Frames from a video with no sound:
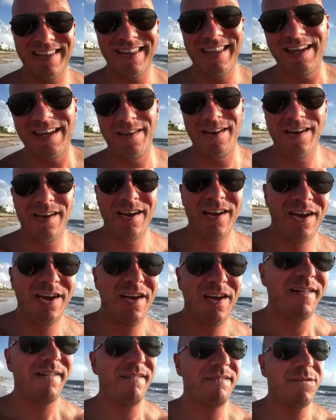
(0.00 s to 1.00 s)
the
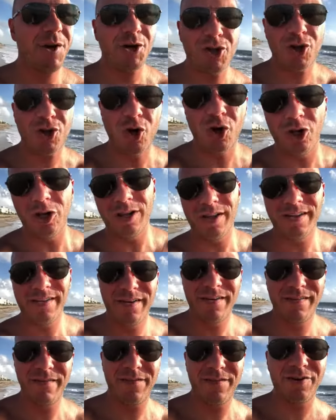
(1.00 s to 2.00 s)
vertical
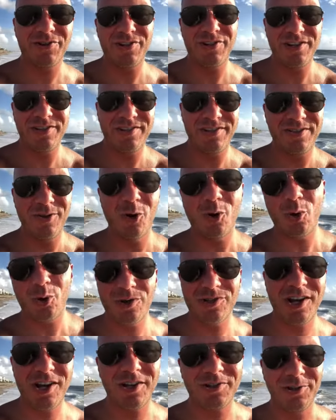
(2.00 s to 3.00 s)
versus the
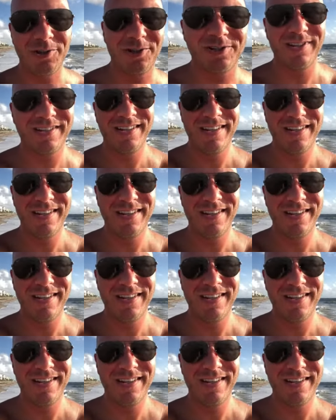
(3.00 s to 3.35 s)
horizontal.